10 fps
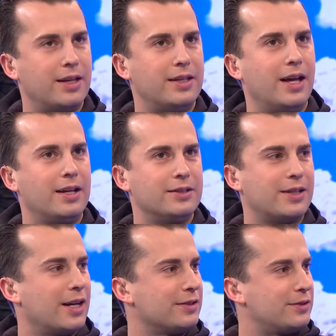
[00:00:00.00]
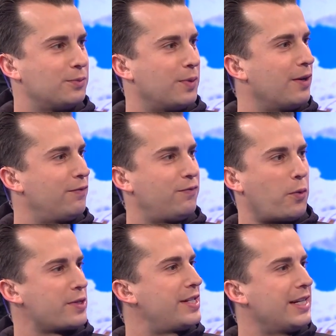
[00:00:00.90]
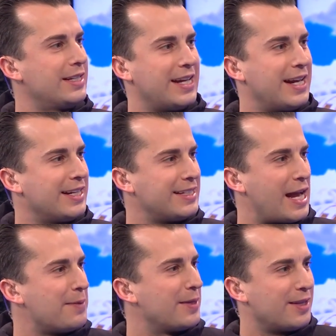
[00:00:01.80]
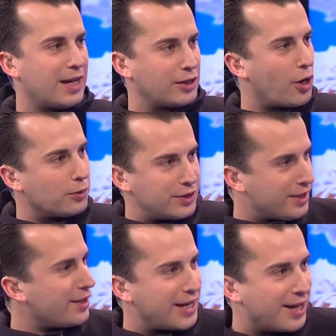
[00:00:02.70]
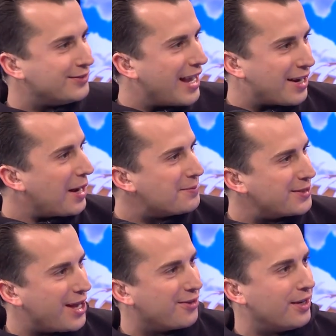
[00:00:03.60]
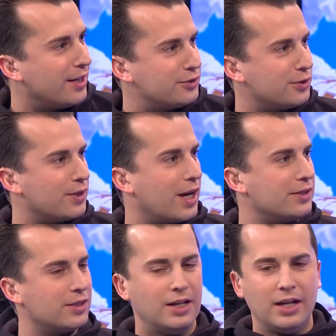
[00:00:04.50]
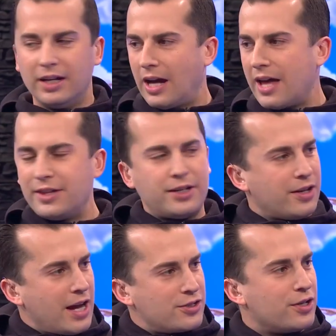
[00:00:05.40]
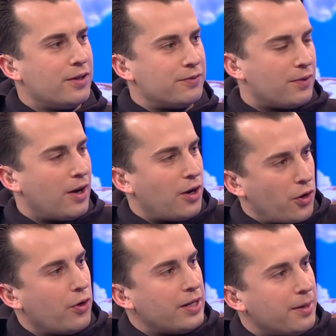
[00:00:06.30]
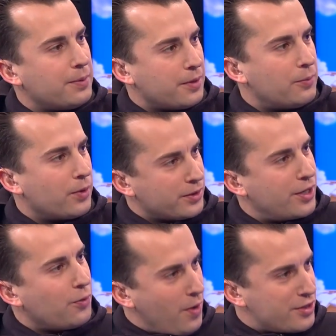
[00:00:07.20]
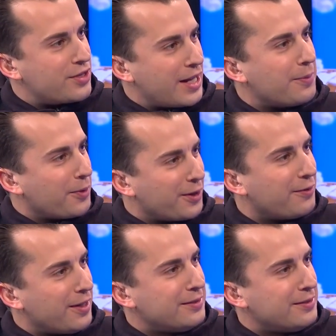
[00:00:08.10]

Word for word: and then you guys win a 14 inning game that like goes into the Gonzaga game Saturday. So yeah. you guys, I think you guys should have uh, hurried up a little more. You could have watched the game earlier, right?